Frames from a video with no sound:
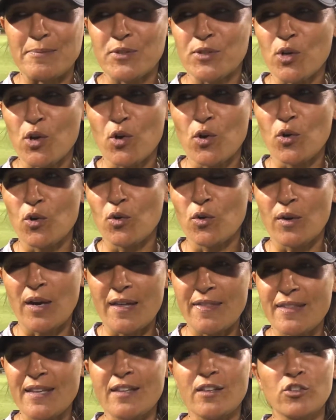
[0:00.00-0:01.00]
So
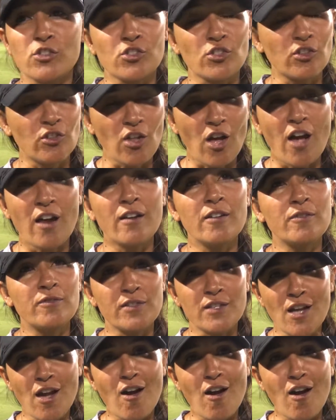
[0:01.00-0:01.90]
I think there's a lot of